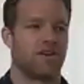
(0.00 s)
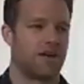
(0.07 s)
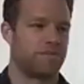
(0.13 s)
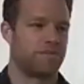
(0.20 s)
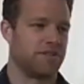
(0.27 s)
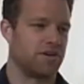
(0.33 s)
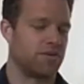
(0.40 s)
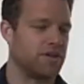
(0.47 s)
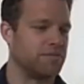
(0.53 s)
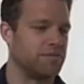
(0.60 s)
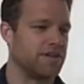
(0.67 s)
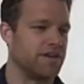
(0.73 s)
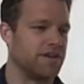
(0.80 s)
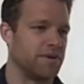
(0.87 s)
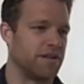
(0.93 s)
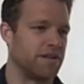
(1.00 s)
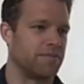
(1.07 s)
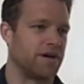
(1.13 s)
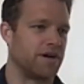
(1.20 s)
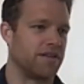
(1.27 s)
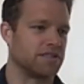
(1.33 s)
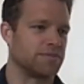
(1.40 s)
happen, though, when M L
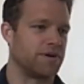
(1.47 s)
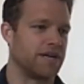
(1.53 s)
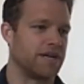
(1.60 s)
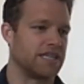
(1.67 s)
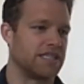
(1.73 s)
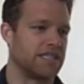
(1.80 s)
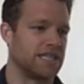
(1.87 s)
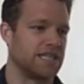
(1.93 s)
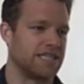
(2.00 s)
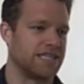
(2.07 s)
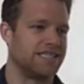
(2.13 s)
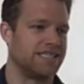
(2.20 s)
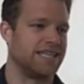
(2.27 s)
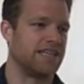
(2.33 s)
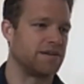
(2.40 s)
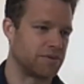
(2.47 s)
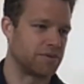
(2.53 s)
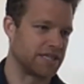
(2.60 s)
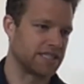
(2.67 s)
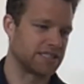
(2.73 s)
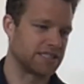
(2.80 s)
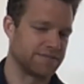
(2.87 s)
models break is that the data
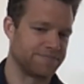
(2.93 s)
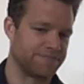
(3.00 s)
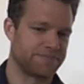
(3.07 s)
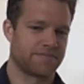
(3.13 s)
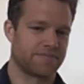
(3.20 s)
breaks.